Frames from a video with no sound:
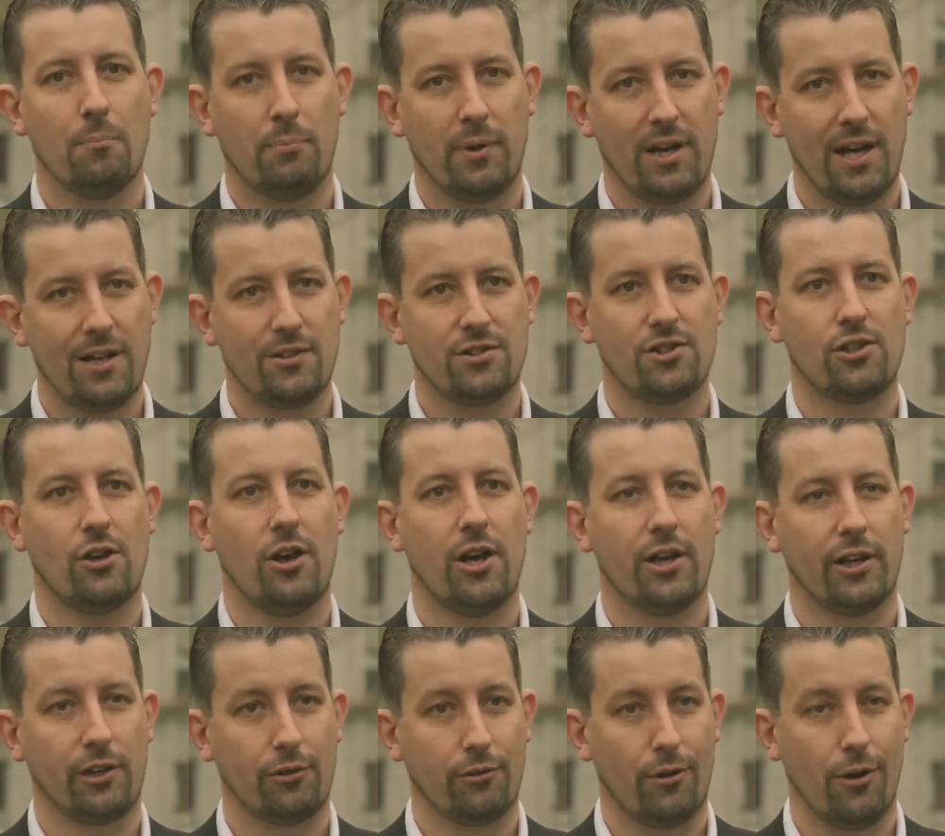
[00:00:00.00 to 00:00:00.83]
But as
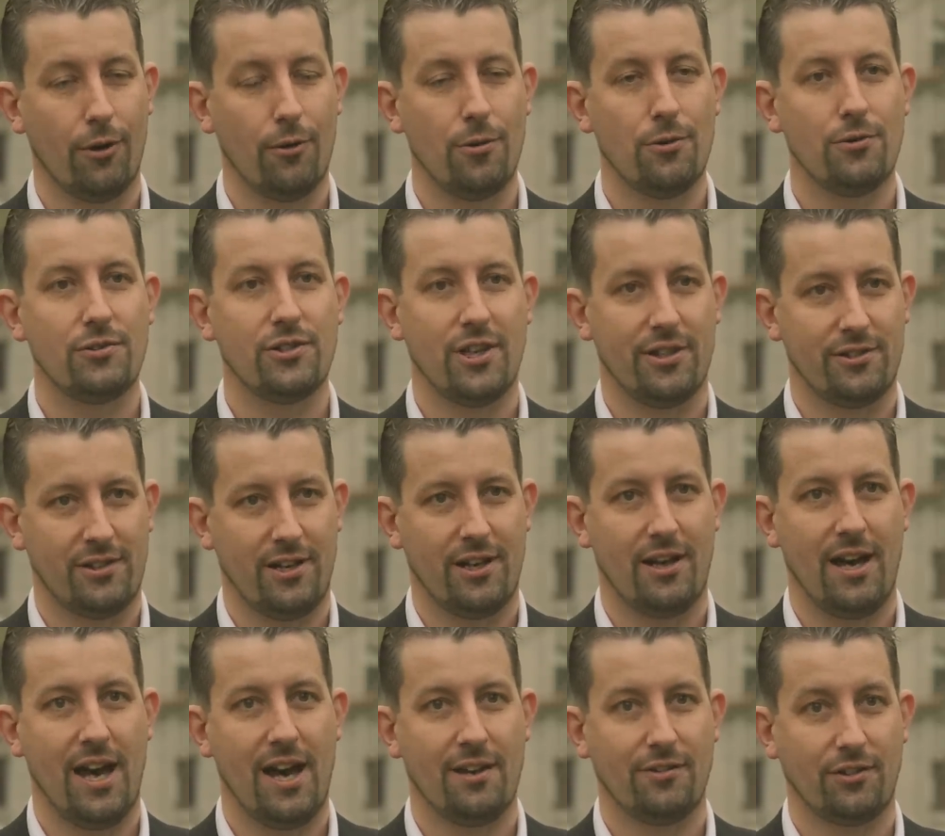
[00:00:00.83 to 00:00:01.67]
China grows as
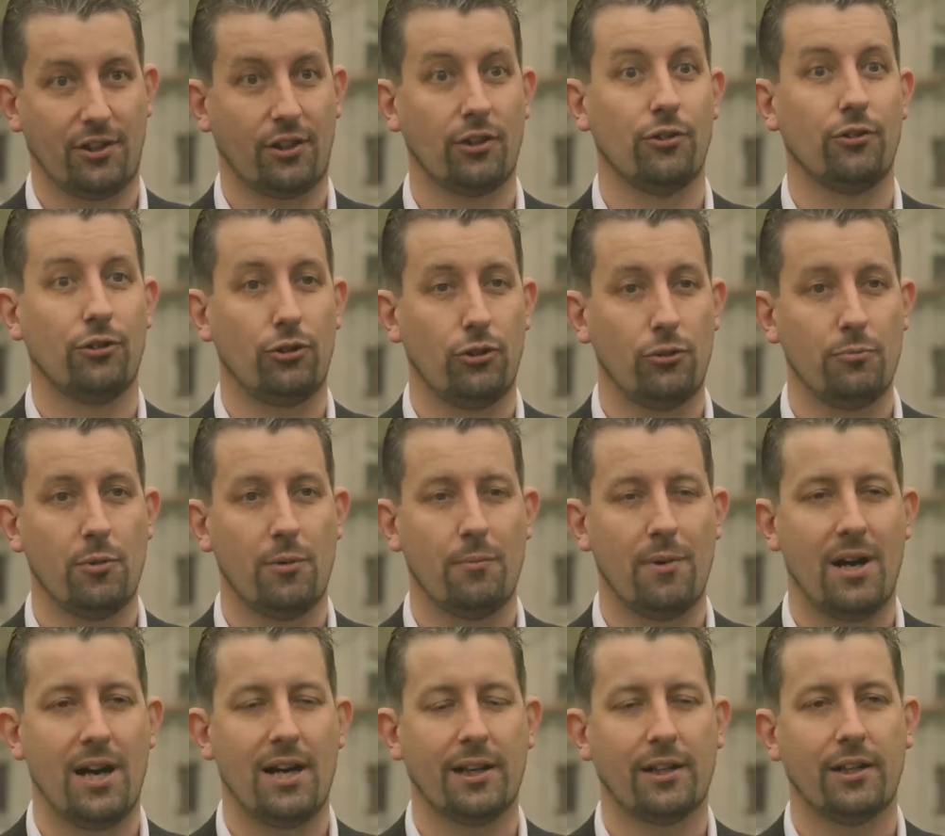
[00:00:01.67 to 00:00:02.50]
a
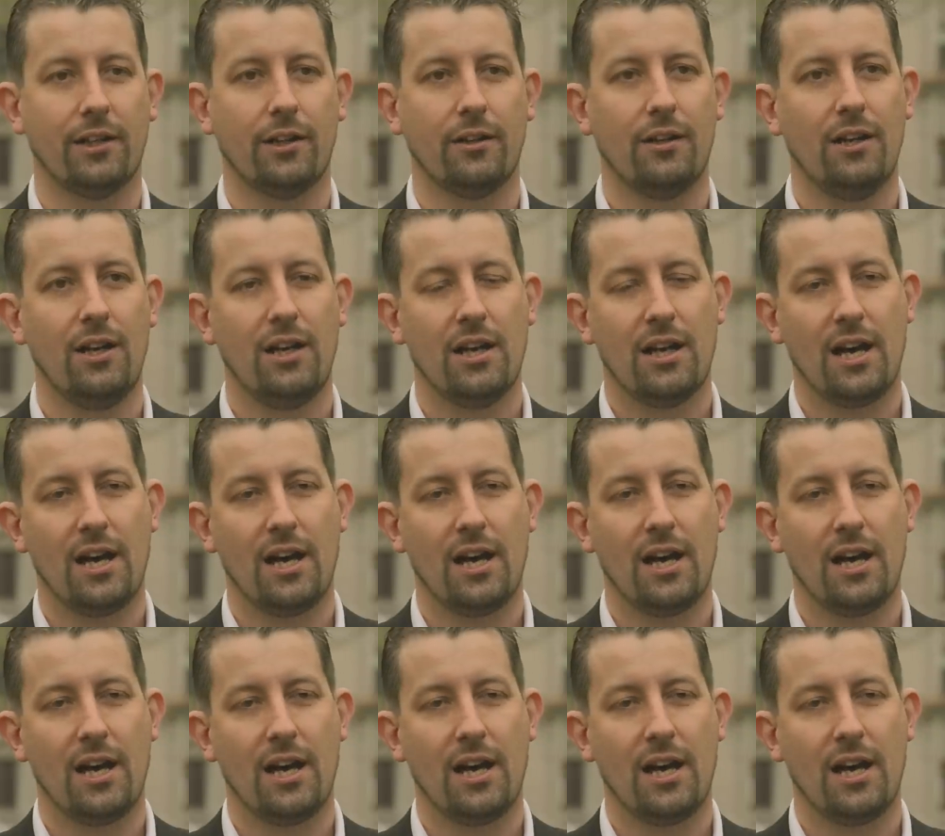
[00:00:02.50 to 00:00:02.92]
consumer market,